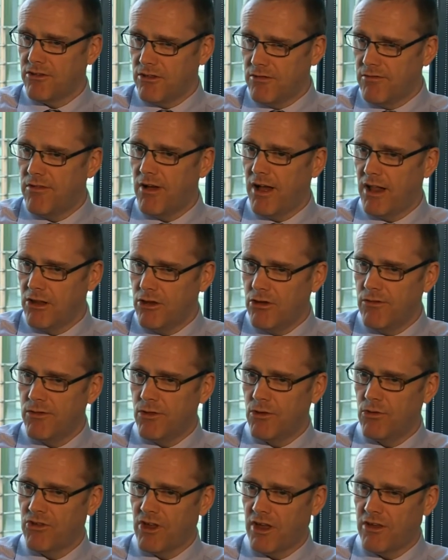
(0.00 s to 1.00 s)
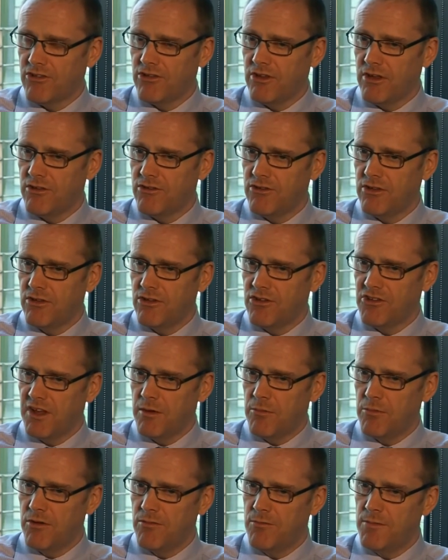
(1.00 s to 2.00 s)
the value of those assets in the
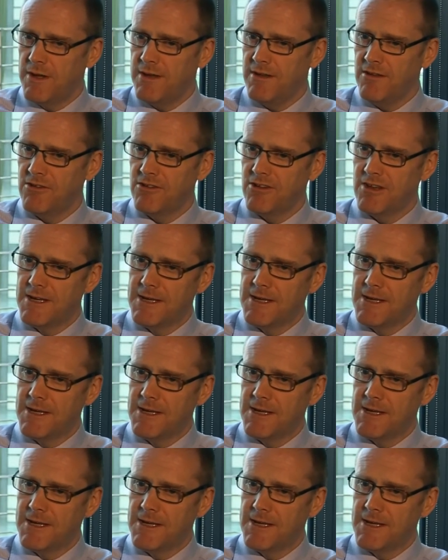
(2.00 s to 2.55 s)
statement of means.